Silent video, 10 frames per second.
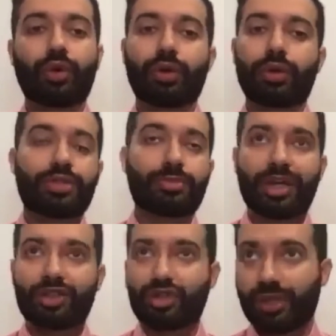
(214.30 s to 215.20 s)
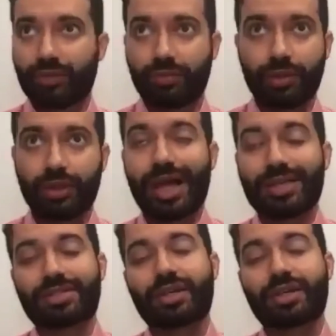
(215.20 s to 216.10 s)
Especially in the
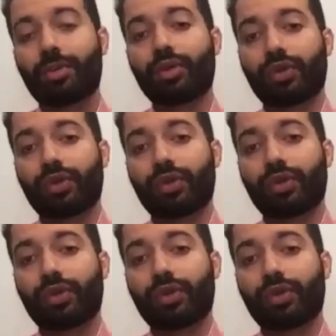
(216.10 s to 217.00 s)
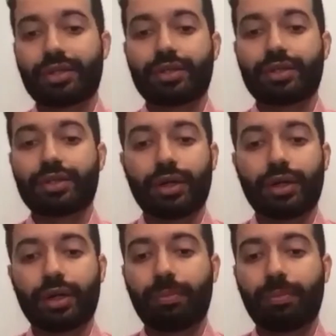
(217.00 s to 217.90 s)
last couple of years, we've seen
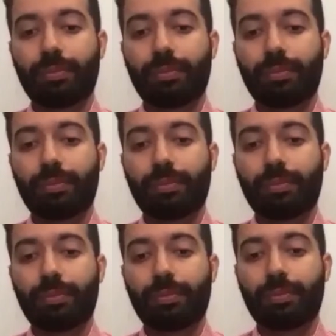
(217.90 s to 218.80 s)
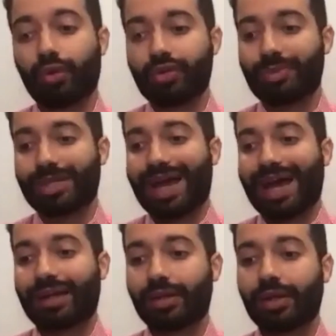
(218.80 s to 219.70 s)
a bunch of new codes
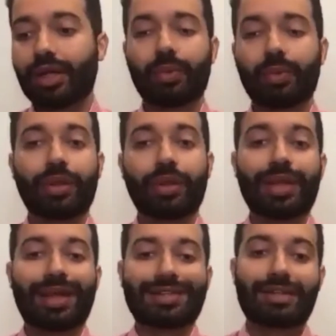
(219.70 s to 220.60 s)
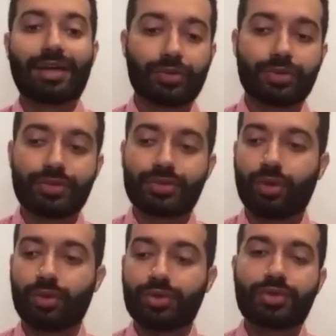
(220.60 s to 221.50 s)
being added, whether that's
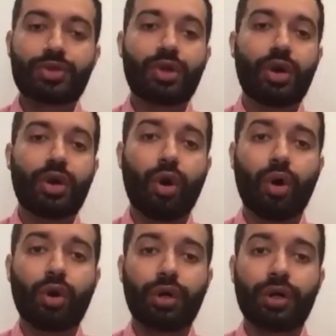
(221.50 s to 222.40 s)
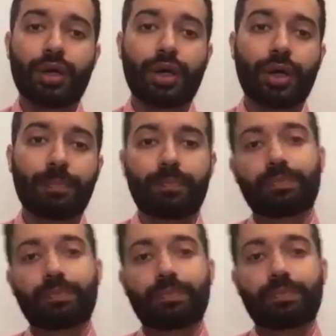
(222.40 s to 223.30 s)
diagnosis codes or
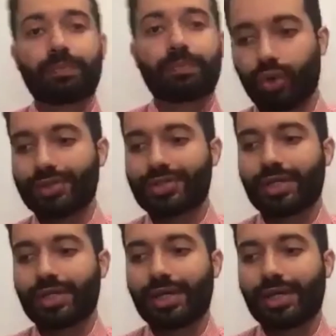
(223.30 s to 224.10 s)
procedure codes,